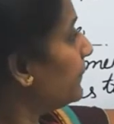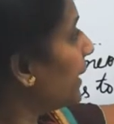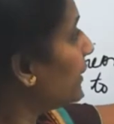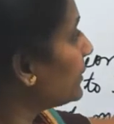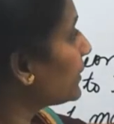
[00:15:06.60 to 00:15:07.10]

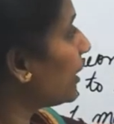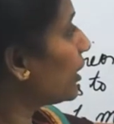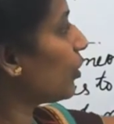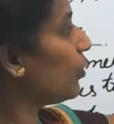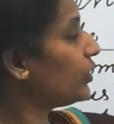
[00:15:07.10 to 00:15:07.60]
bend
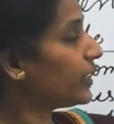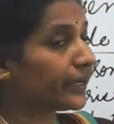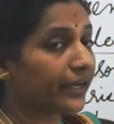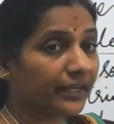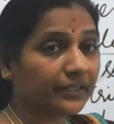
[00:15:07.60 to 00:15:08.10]
around.
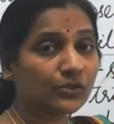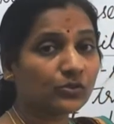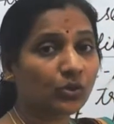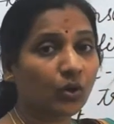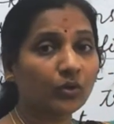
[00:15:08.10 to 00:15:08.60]
Again
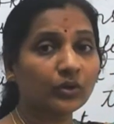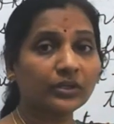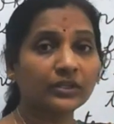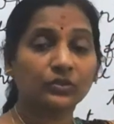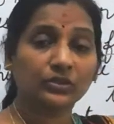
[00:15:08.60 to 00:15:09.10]
he saw
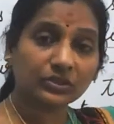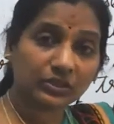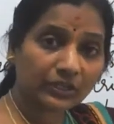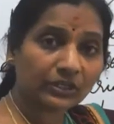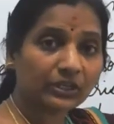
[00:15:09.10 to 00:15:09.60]

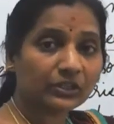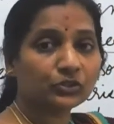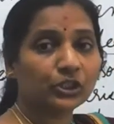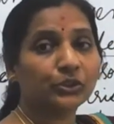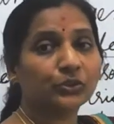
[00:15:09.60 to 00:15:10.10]
and
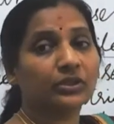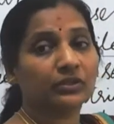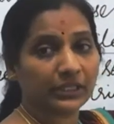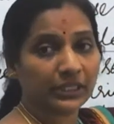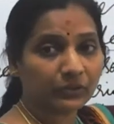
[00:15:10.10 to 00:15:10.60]
into
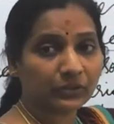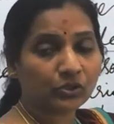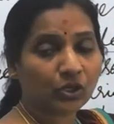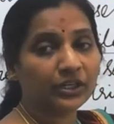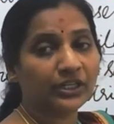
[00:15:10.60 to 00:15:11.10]
the he
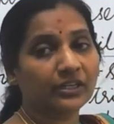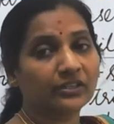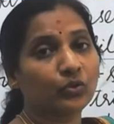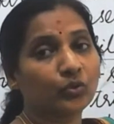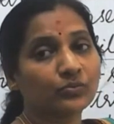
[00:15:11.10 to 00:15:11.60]
saw near
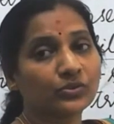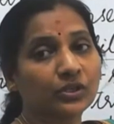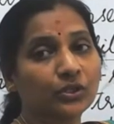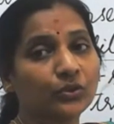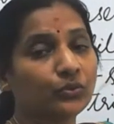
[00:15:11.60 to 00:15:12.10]
the looms
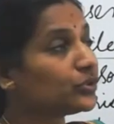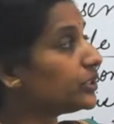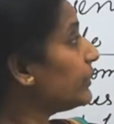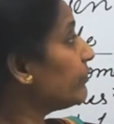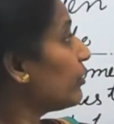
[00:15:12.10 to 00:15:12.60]
to
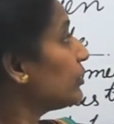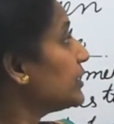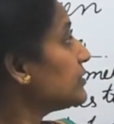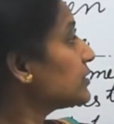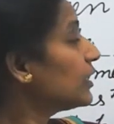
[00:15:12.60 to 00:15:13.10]
see what
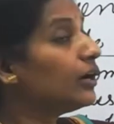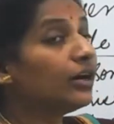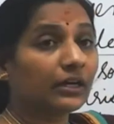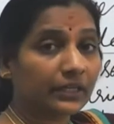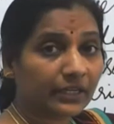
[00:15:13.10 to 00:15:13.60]
is
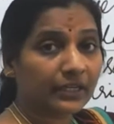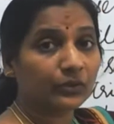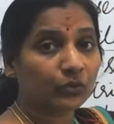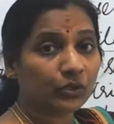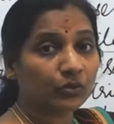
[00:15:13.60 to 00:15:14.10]

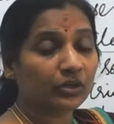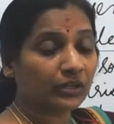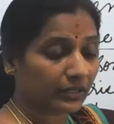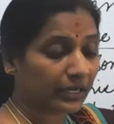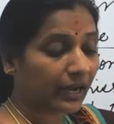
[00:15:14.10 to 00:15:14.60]
really going
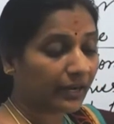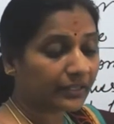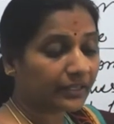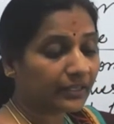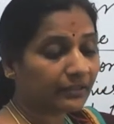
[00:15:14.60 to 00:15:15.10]
on. Are
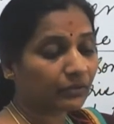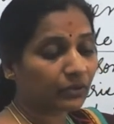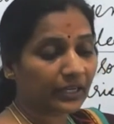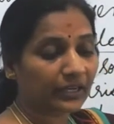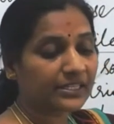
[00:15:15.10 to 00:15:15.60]
there any?
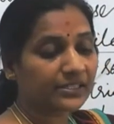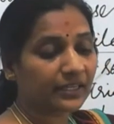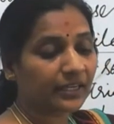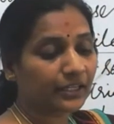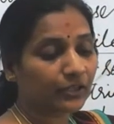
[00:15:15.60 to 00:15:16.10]
Is
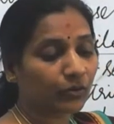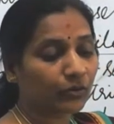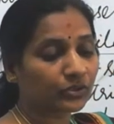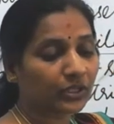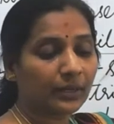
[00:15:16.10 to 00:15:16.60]
there any
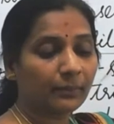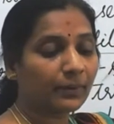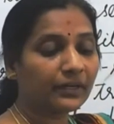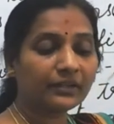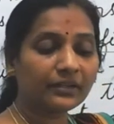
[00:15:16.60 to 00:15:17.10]
cloth?
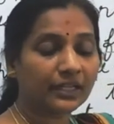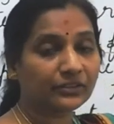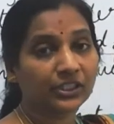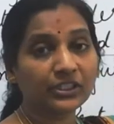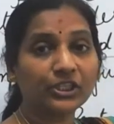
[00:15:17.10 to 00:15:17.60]
But
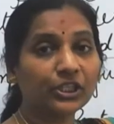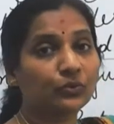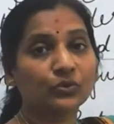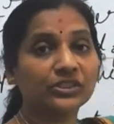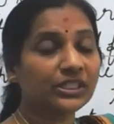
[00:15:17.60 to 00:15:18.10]
nothing.
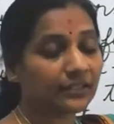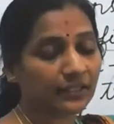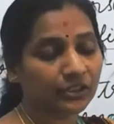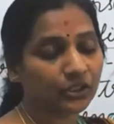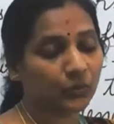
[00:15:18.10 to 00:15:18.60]
He could see
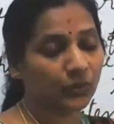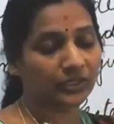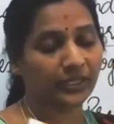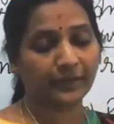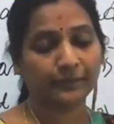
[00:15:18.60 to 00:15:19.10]
nothing
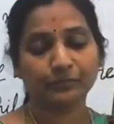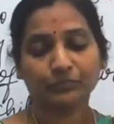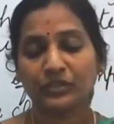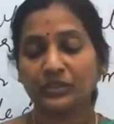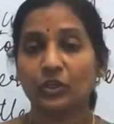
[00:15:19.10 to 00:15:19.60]
over there.
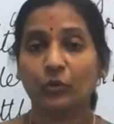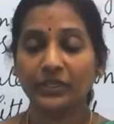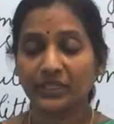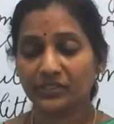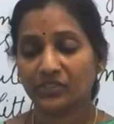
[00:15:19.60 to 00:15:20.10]
Now
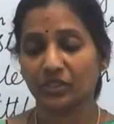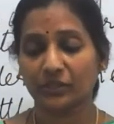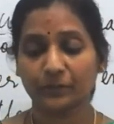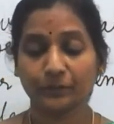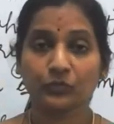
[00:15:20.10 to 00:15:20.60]

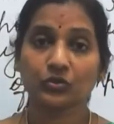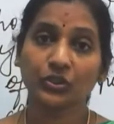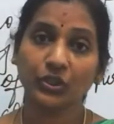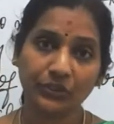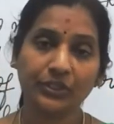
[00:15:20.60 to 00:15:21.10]
minister
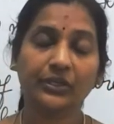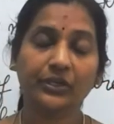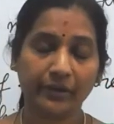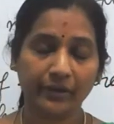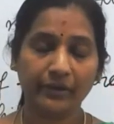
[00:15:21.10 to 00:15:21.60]
thinking
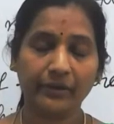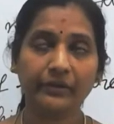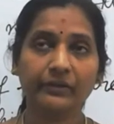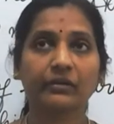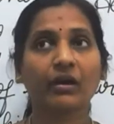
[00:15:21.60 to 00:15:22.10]

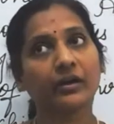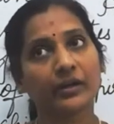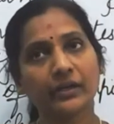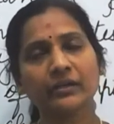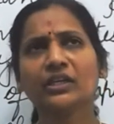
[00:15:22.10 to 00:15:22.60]
again.
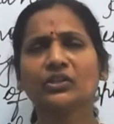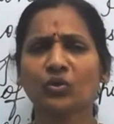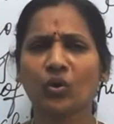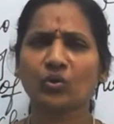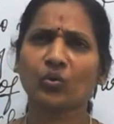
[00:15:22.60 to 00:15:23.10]
Again
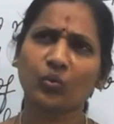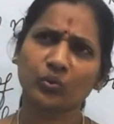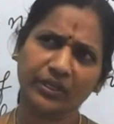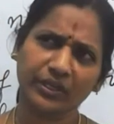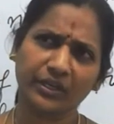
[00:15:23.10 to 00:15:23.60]
he thought,
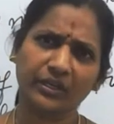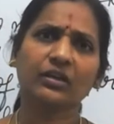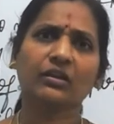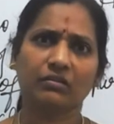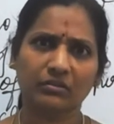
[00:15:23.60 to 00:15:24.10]

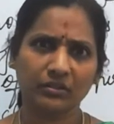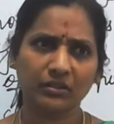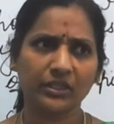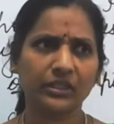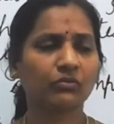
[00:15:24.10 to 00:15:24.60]
okay,
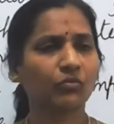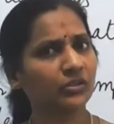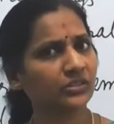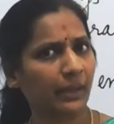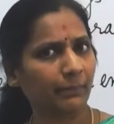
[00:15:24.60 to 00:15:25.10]
really,
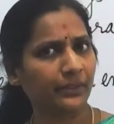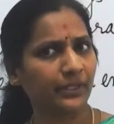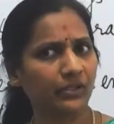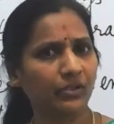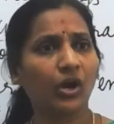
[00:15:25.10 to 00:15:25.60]
what's
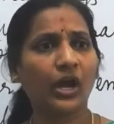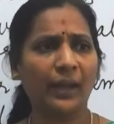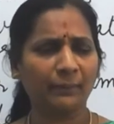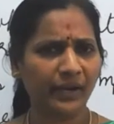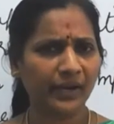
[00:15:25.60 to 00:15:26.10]
happening?
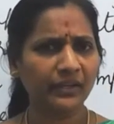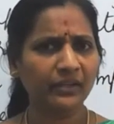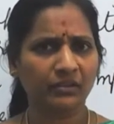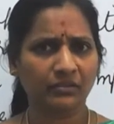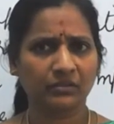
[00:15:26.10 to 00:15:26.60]
Am
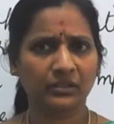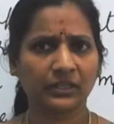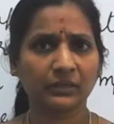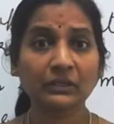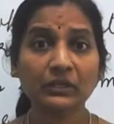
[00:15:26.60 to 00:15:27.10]
I?
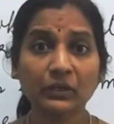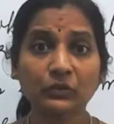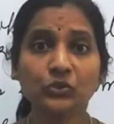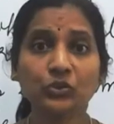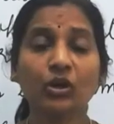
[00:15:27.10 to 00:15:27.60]

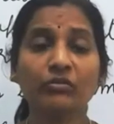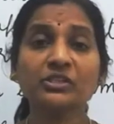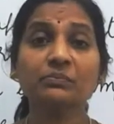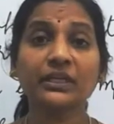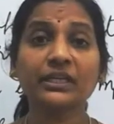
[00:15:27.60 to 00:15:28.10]
You should
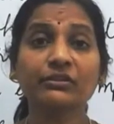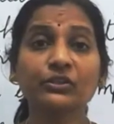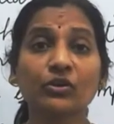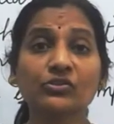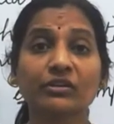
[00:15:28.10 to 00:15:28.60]
always believe
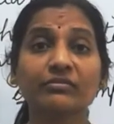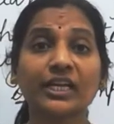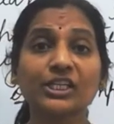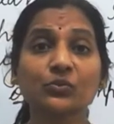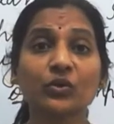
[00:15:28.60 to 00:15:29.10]
in yourself.
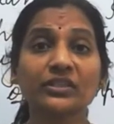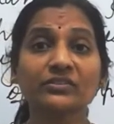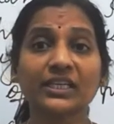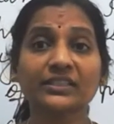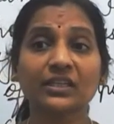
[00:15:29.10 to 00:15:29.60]
That's what he
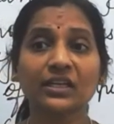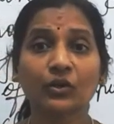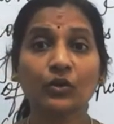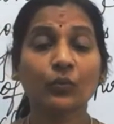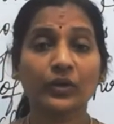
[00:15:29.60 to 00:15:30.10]
says.
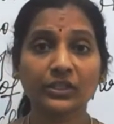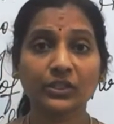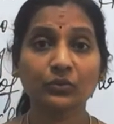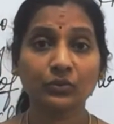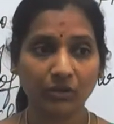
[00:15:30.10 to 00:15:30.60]
Whether
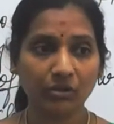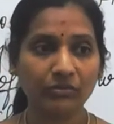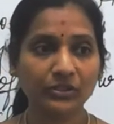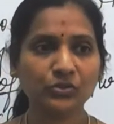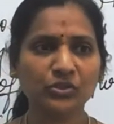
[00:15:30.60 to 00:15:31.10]
you
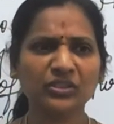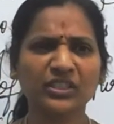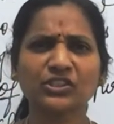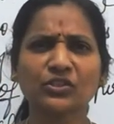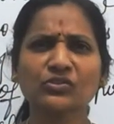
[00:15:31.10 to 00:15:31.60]
always you should
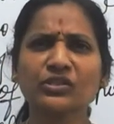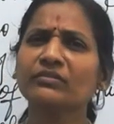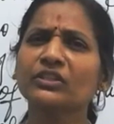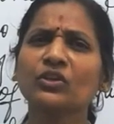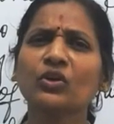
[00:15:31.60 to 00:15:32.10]
trust
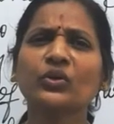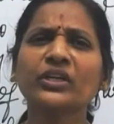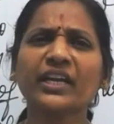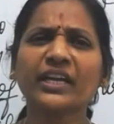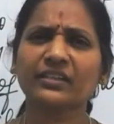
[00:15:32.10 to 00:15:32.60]
yourself that you are
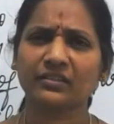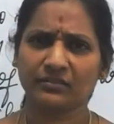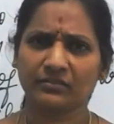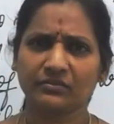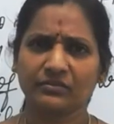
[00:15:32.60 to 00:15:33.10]
doing right.
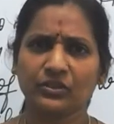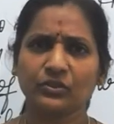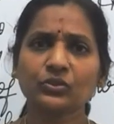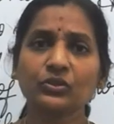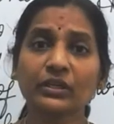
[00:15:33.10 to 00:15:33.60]

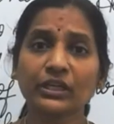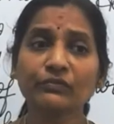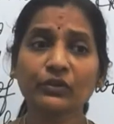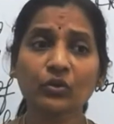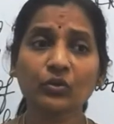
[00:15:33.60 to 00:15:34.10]
You should,
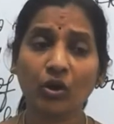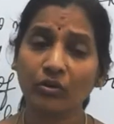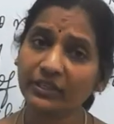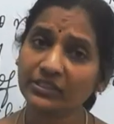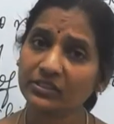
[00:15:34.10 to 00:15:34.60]
if you
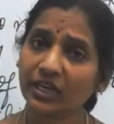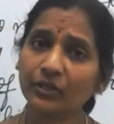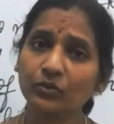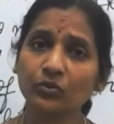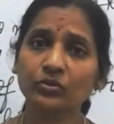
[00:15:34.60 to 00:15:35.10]
always
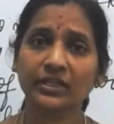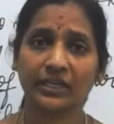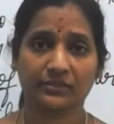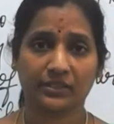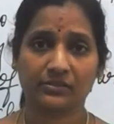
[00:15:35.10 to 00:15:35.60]
try to do the
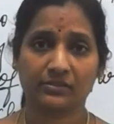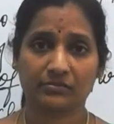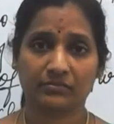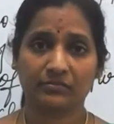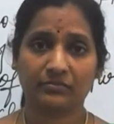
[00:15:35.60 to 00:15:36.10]
right things,